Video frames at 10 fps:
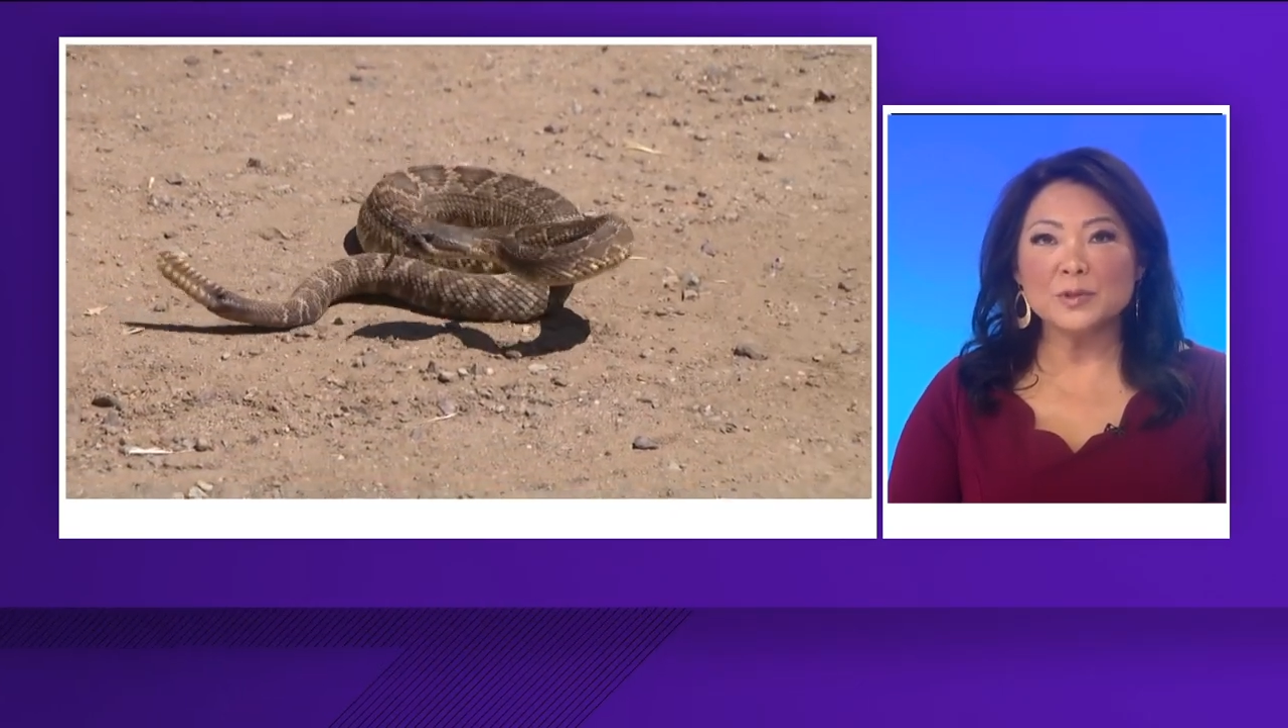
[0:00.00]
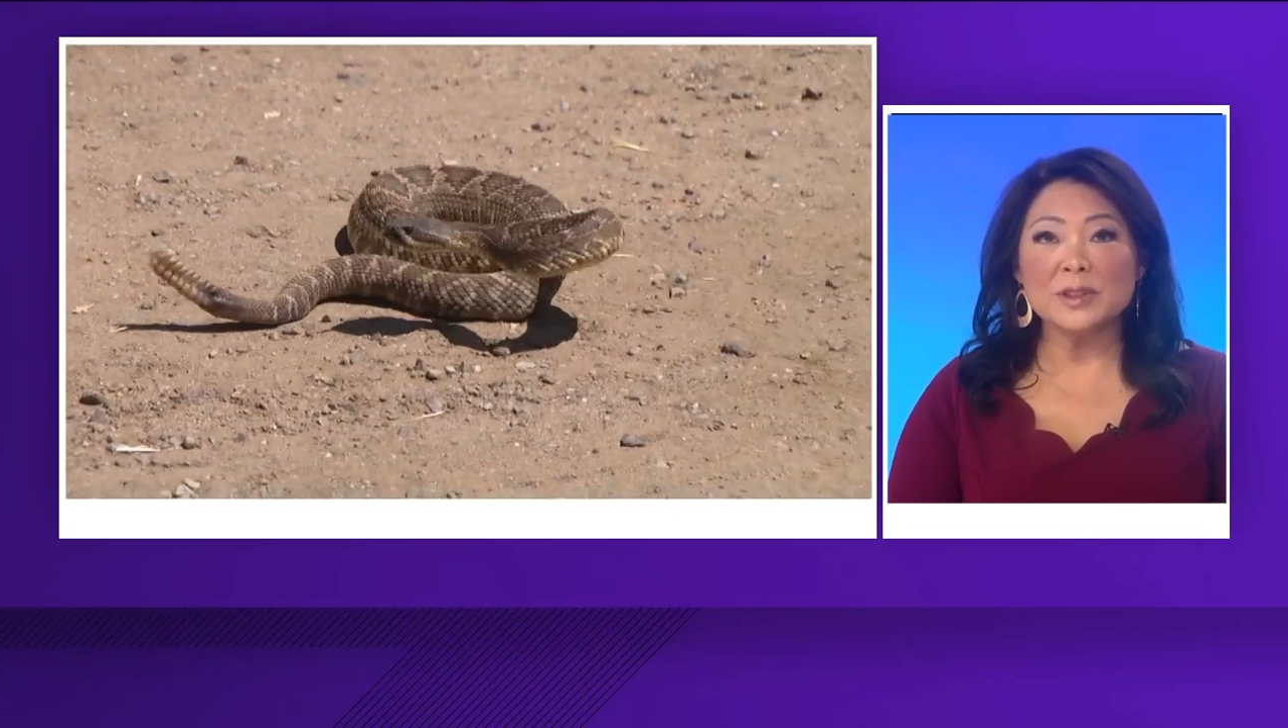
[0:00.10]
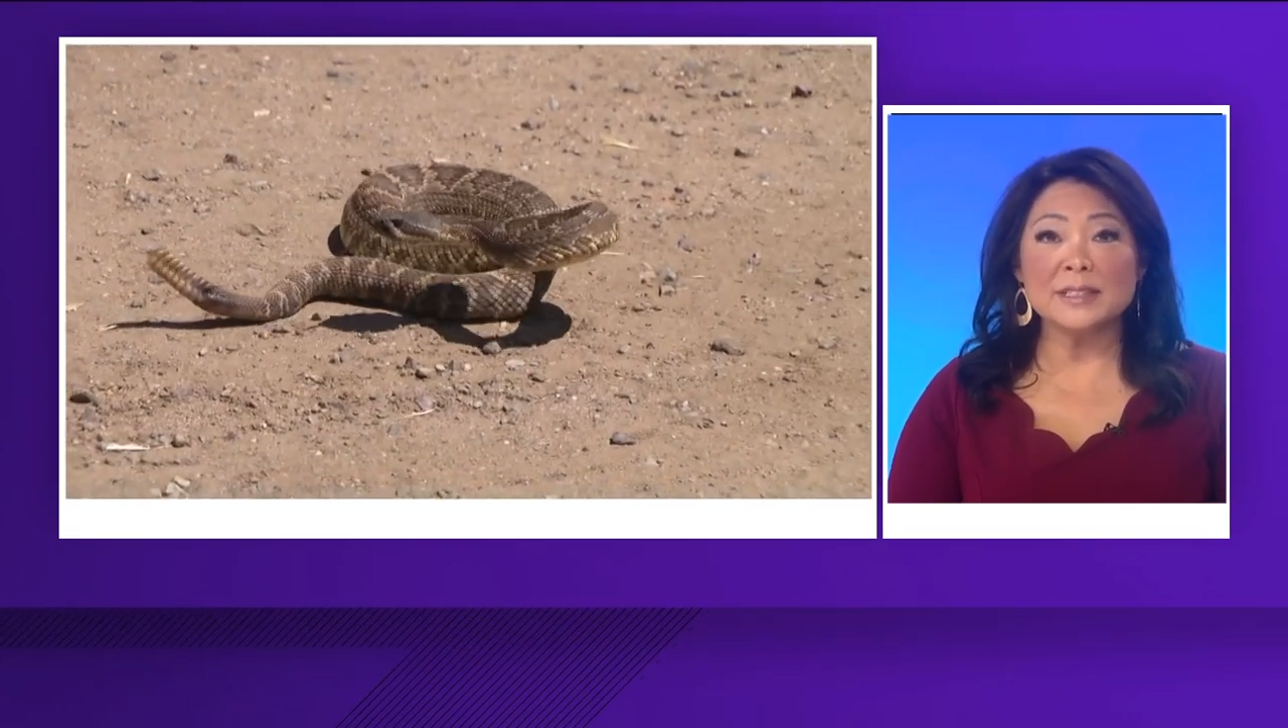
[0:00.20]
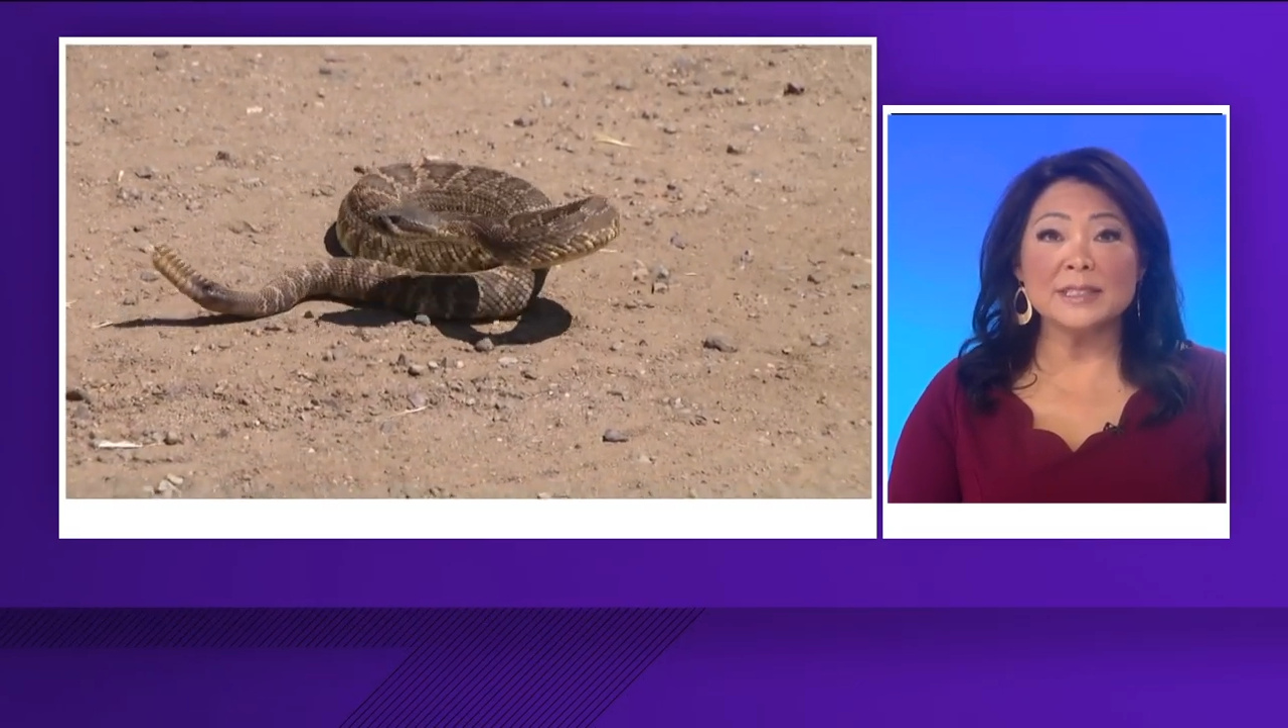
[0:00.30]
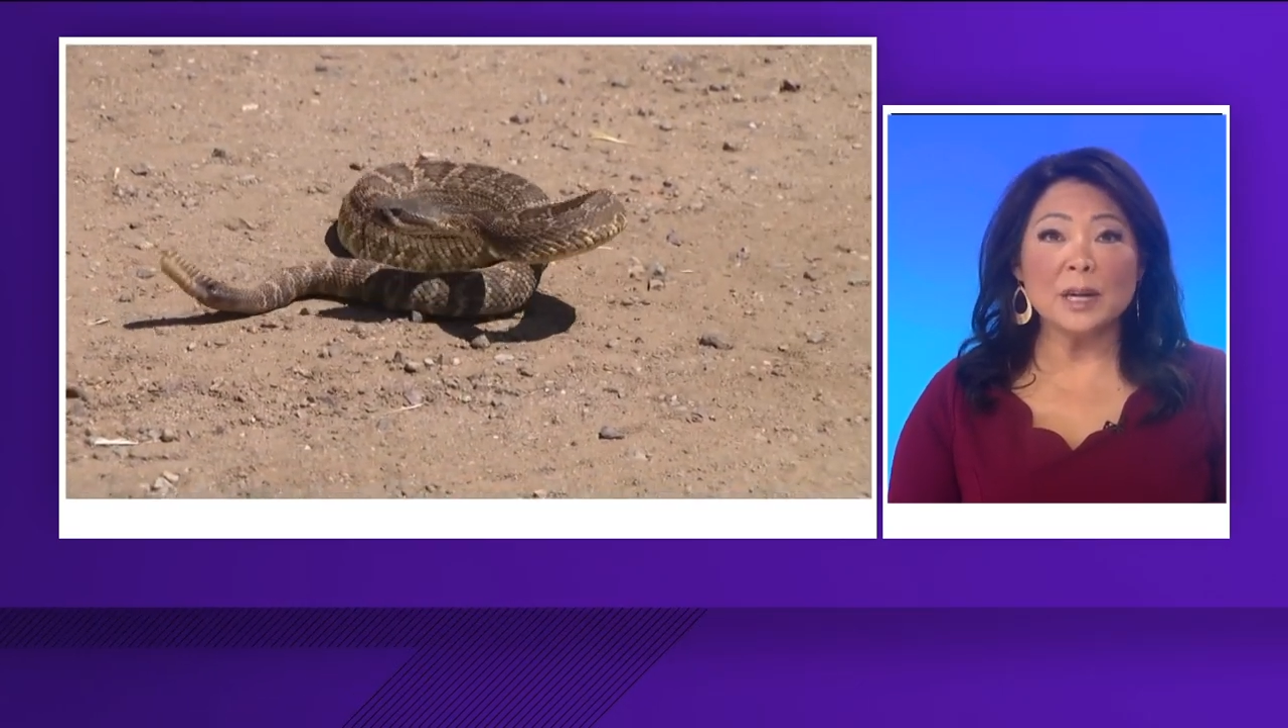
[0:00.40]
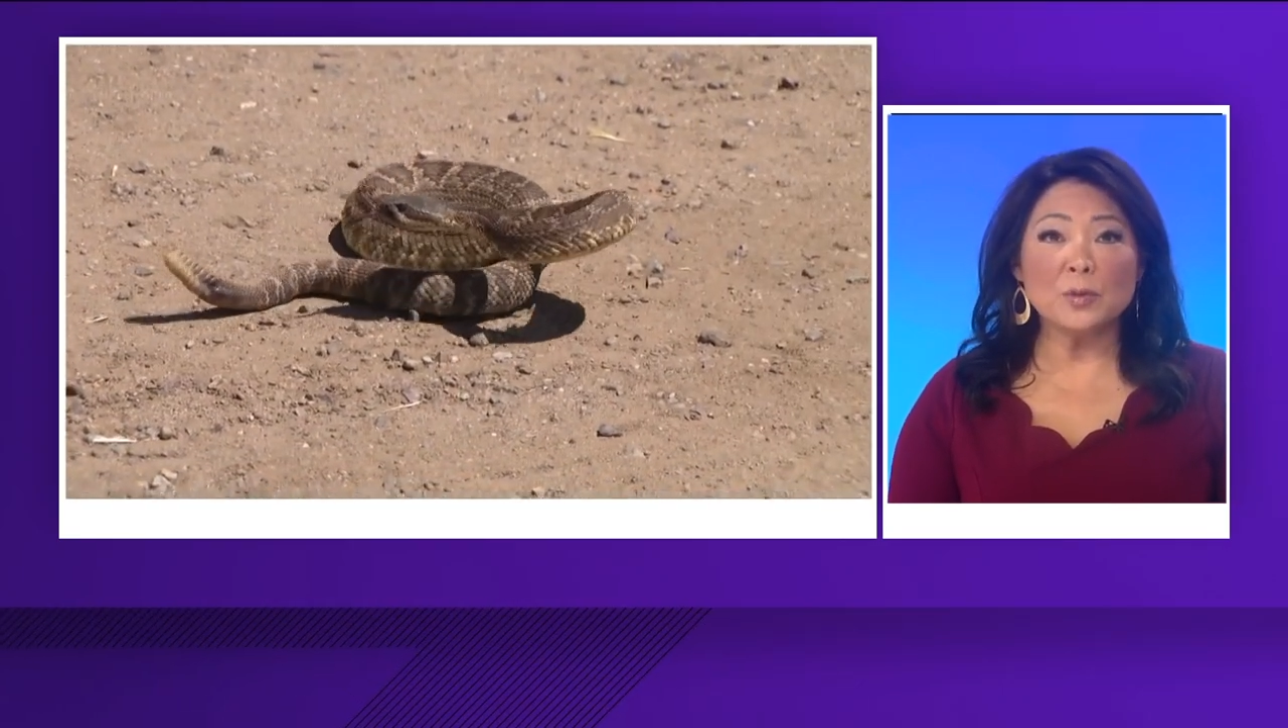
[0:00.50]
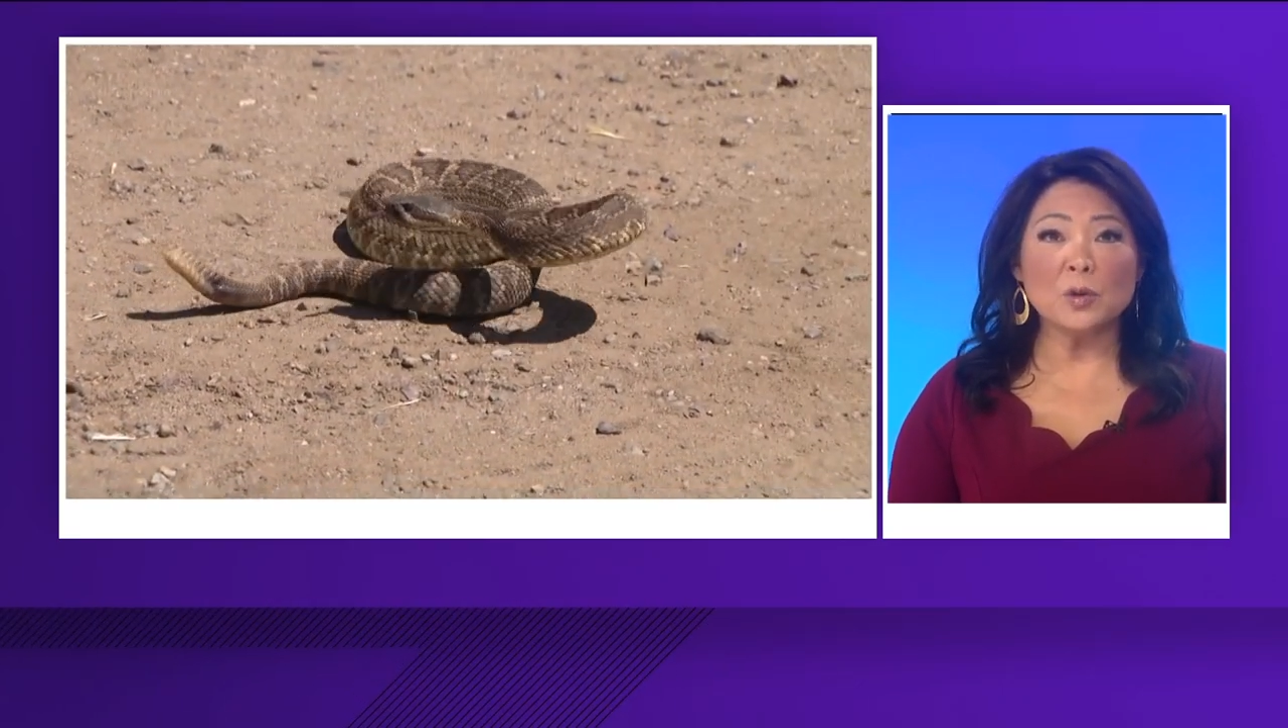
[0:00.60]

with a separate